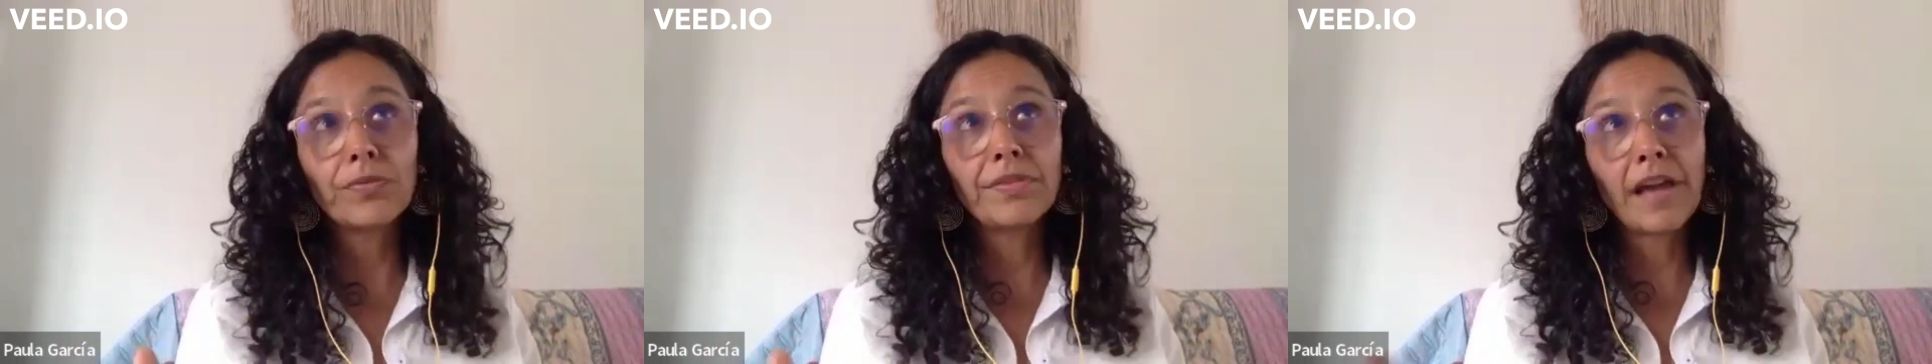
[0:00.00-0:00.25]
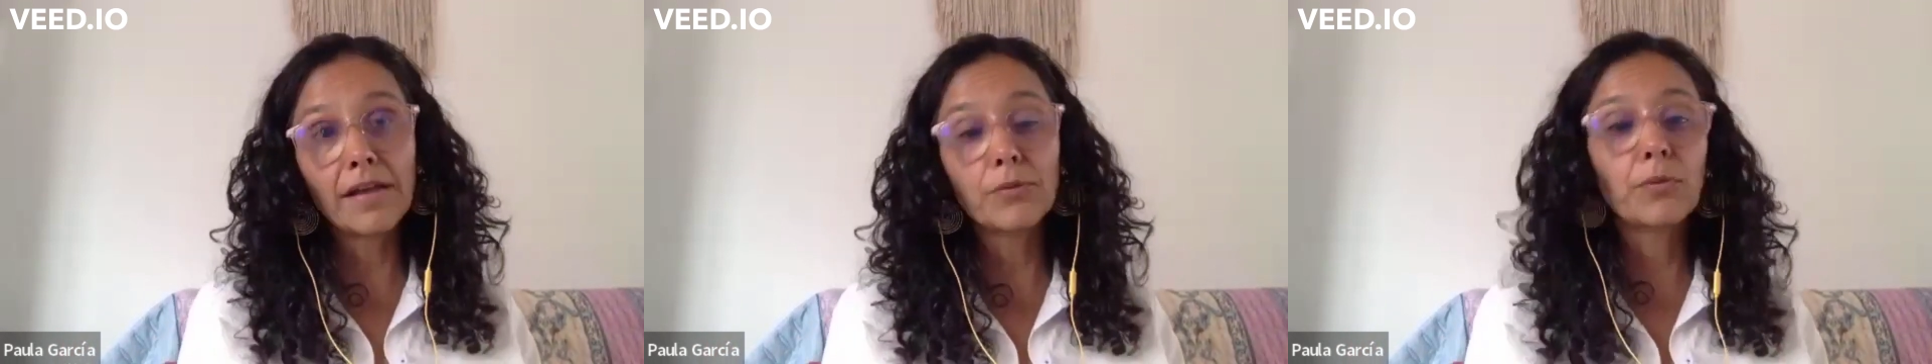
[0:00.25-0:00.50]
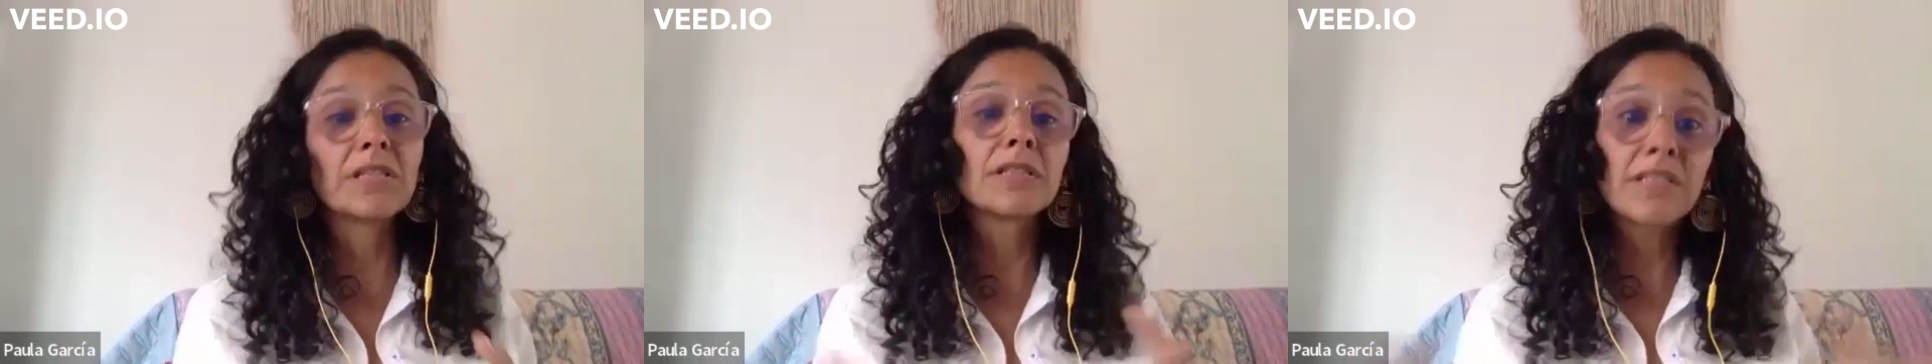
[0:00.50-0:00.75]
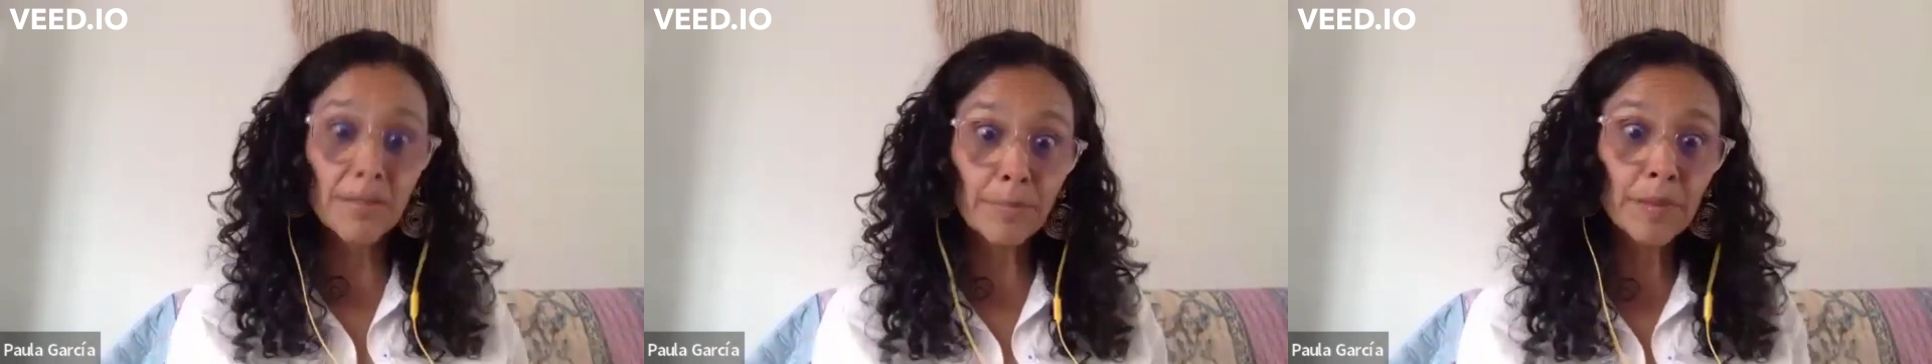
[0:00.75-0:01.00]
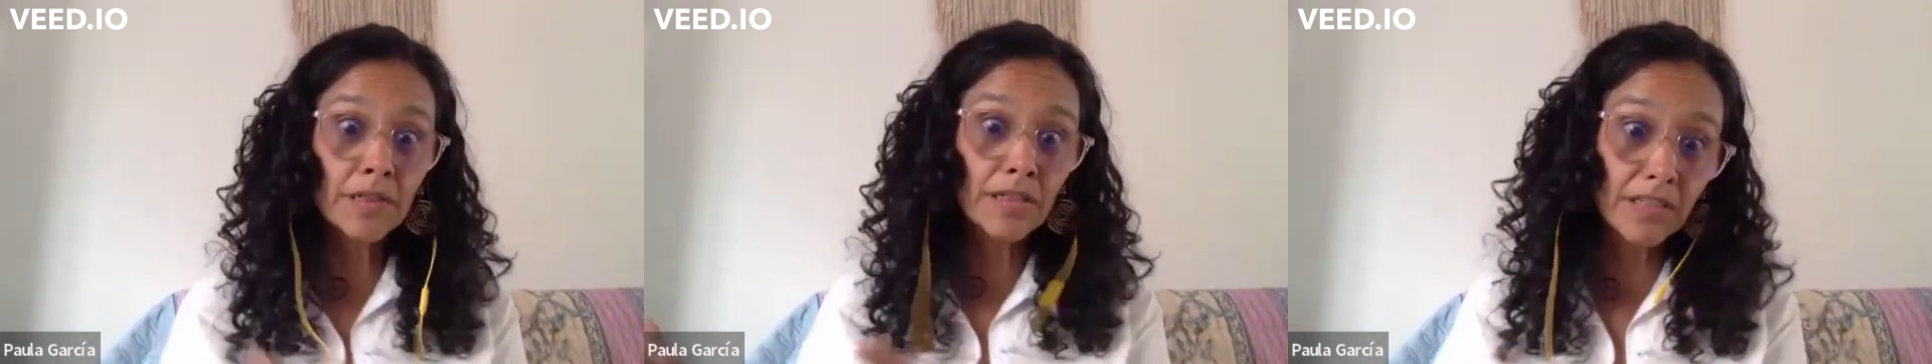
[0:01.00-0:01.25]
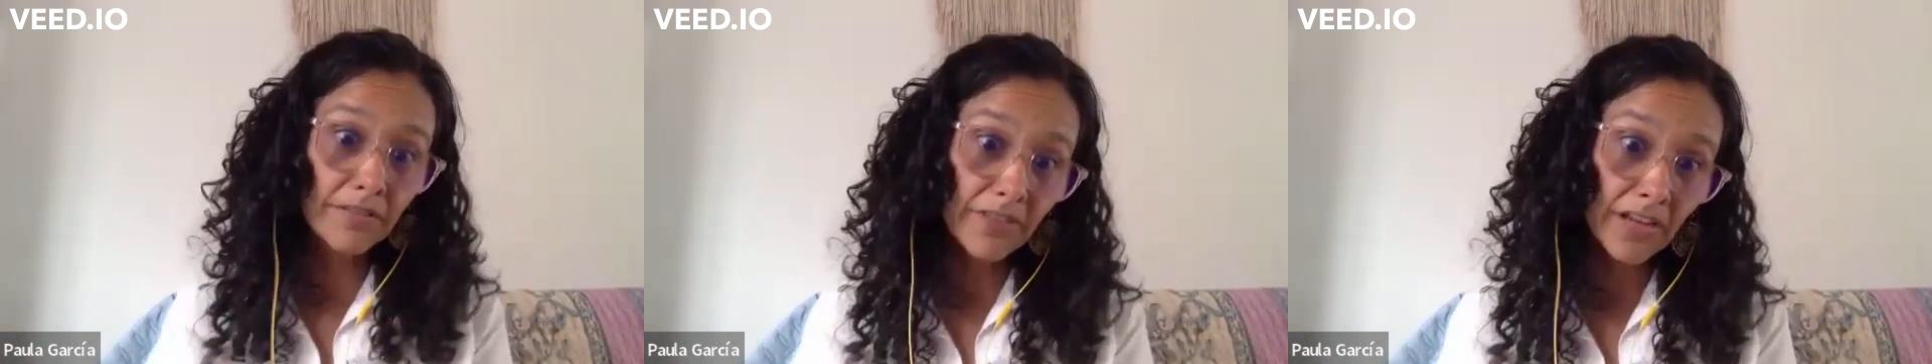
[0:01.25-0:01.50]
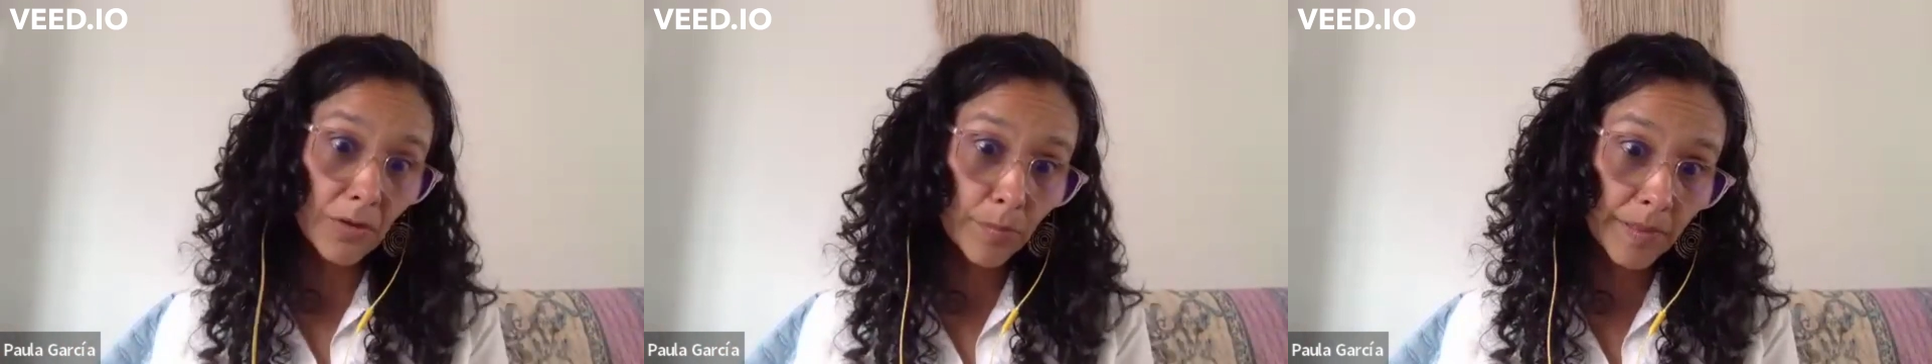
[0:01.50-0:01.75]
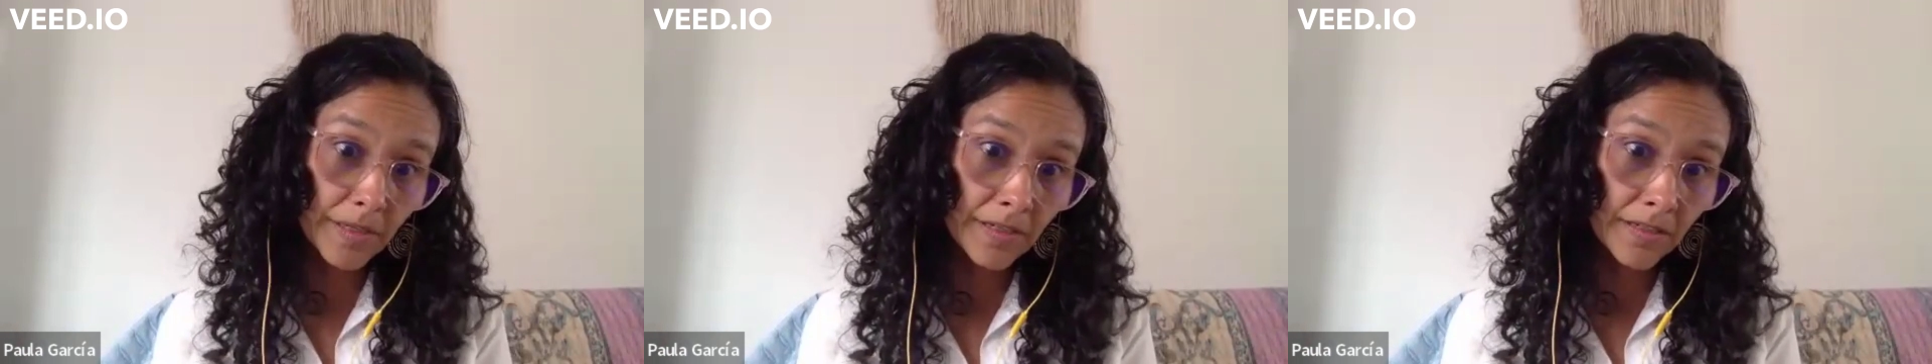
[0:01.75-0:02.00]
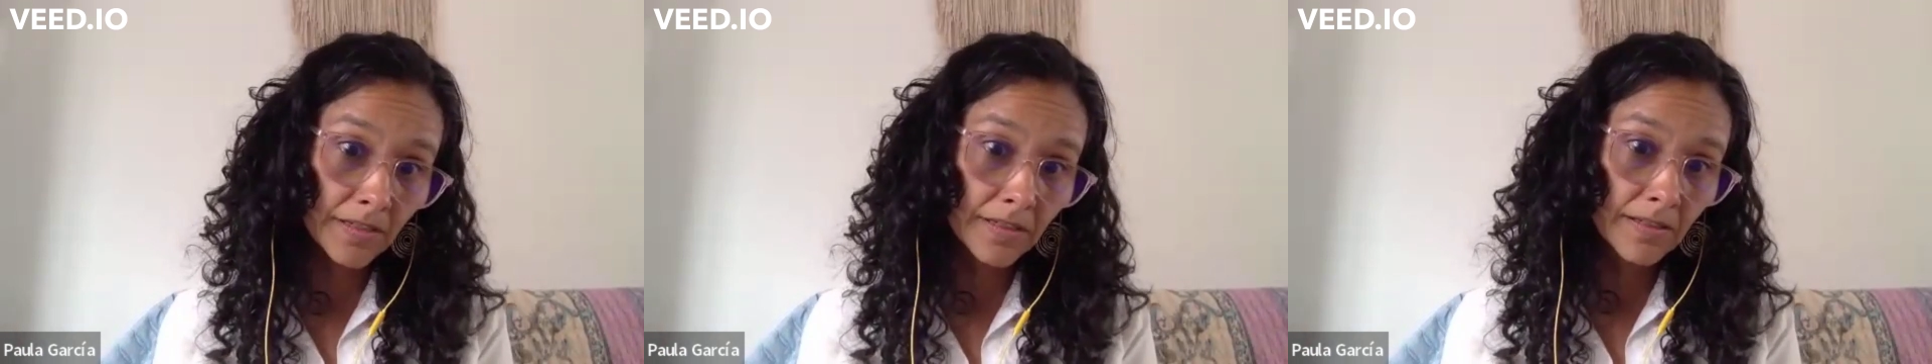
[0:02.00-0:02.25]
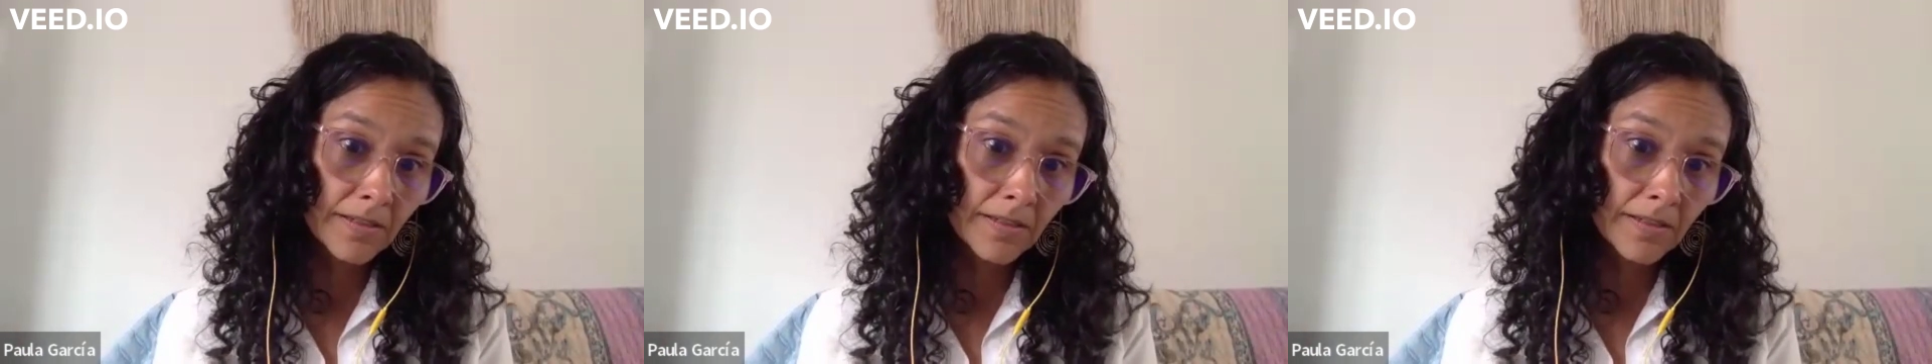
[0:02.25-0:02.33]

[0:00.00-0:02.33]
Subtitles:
that when typically developing,